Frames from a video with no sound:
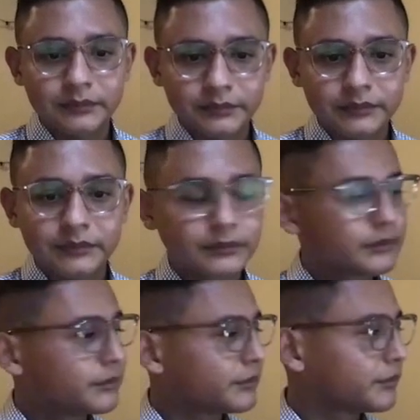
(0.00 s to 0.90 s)

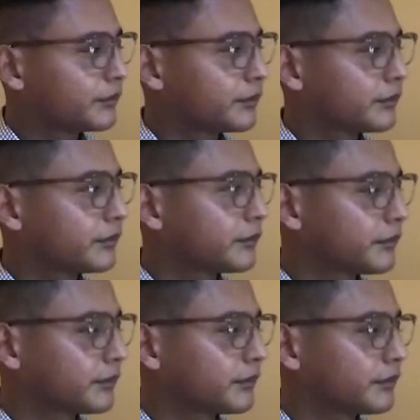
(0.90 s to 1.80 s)

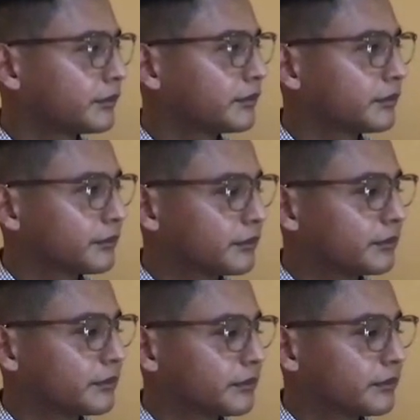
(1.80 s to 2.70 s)

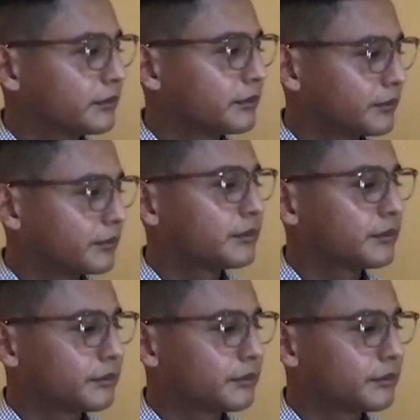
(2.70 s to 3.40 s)
[no speech]